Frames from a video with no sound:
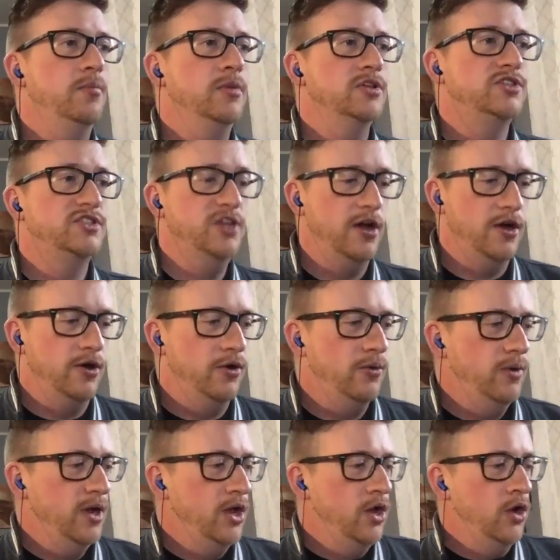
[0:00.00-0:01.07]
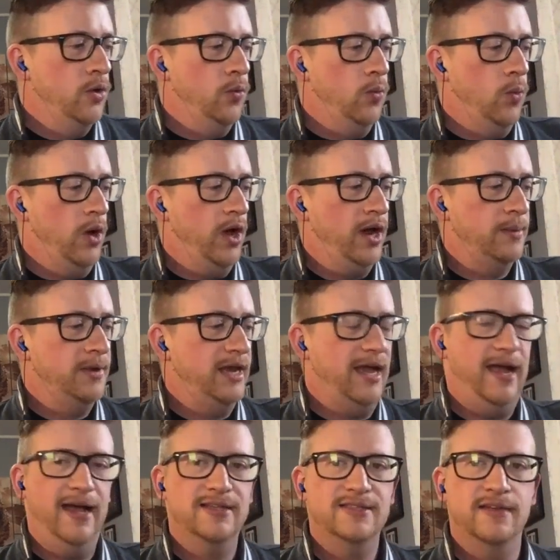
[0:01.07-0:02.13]
So what I'm going to
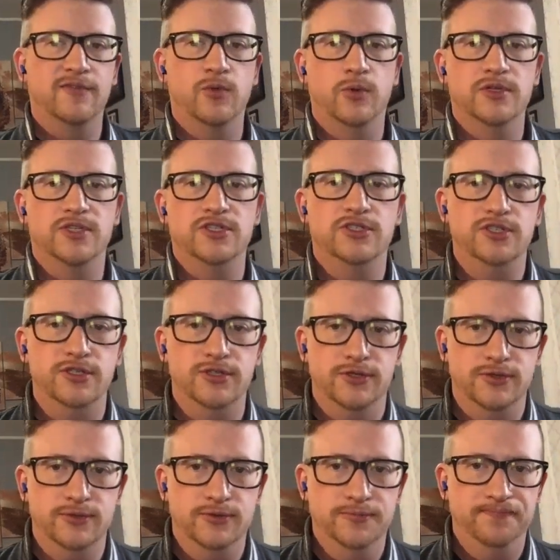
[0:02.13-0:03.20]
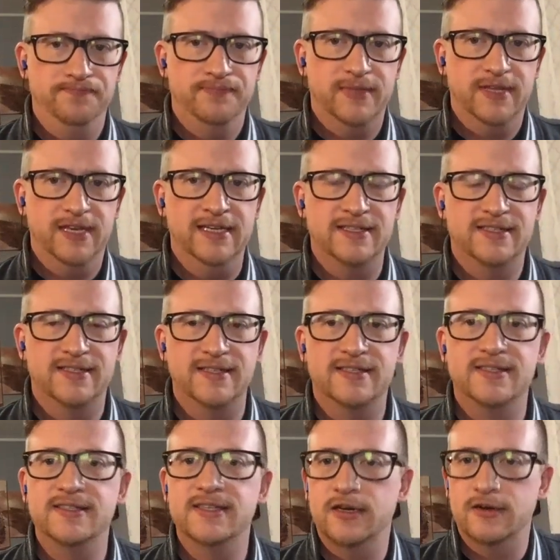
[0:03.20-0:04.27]
ask everyone to do is to
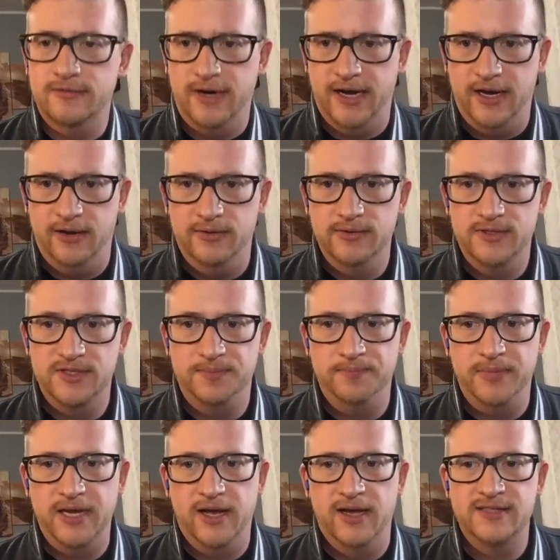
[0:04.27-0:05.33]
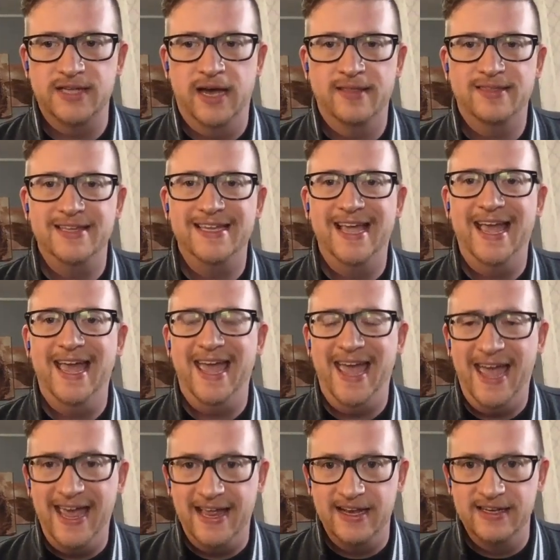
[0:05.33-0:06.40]
stick around, because at the
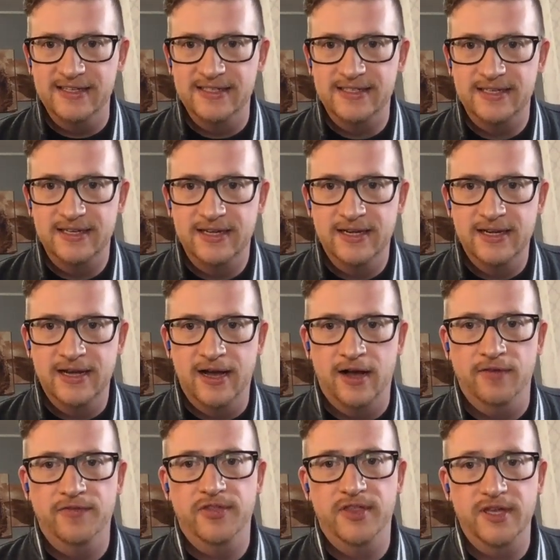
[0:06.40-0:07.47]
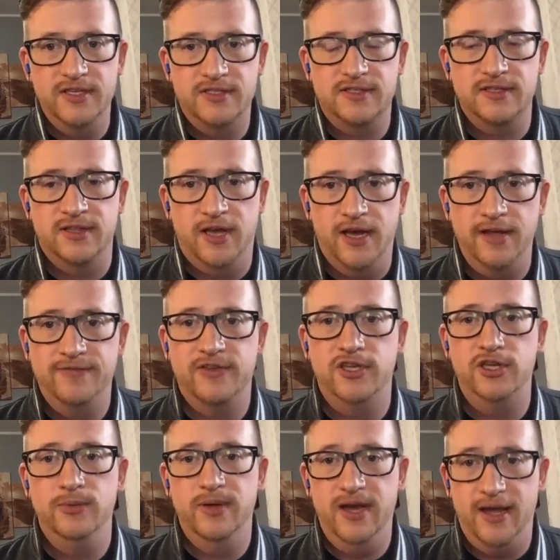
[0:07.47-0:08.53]
end of this live
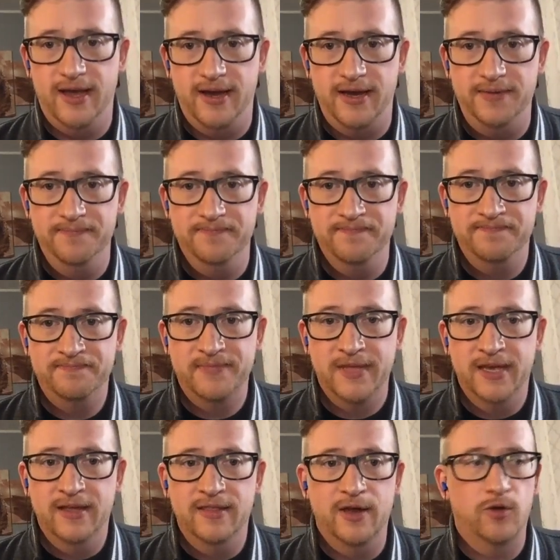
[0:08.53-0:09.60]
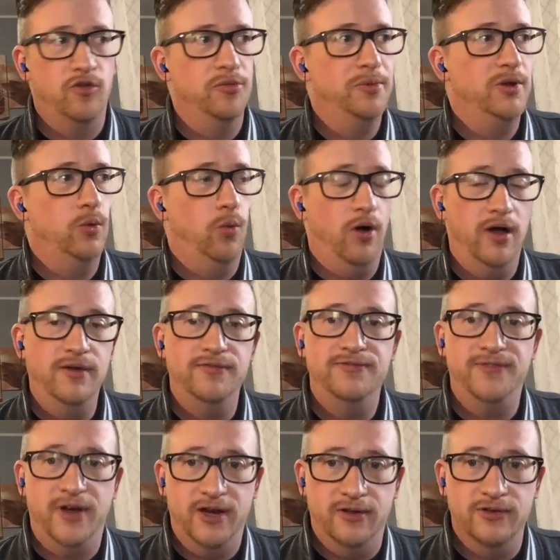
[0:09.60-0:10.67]
Q&A, there will be one
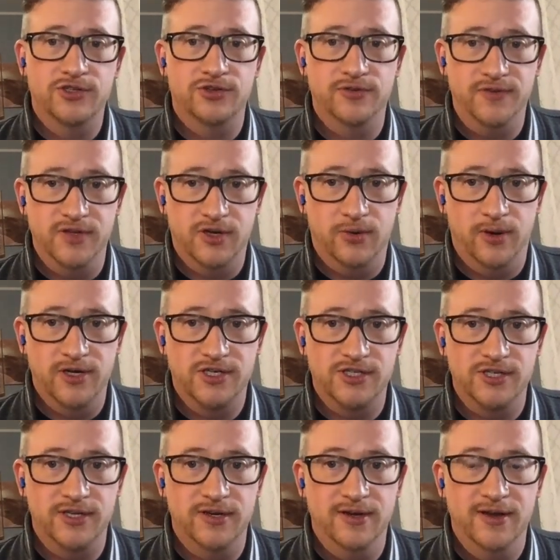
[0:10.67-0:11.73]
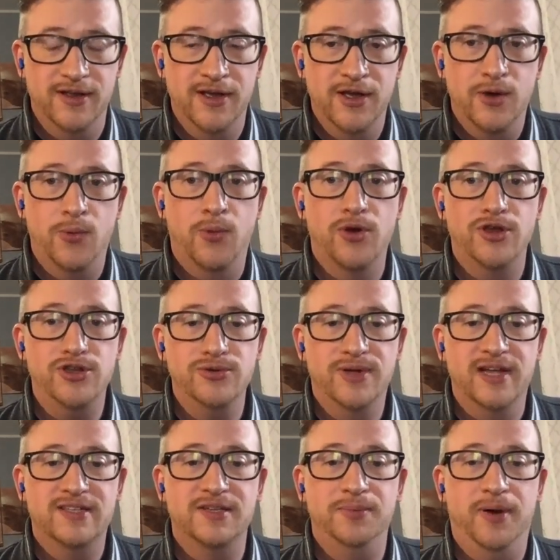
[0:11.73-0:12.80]
final trivia question where you
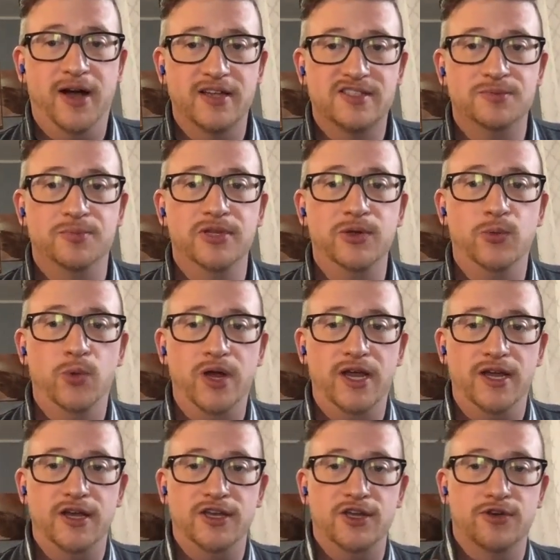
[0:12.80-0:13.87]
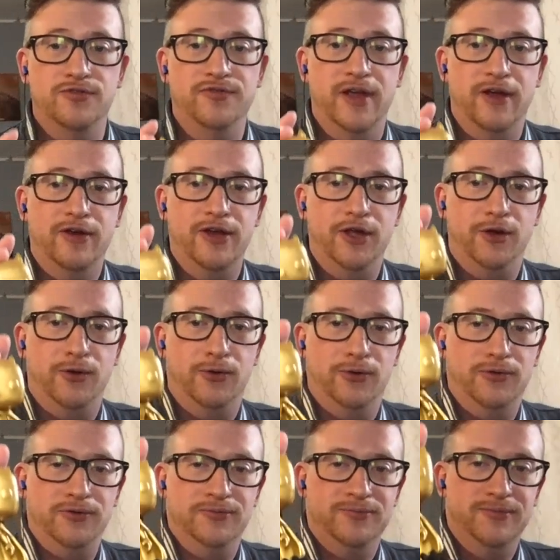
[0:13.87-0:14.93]
get to possibly win your very
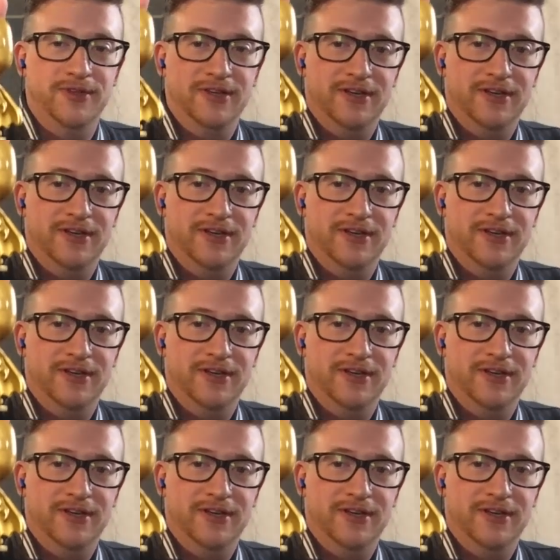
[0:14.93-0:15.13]
own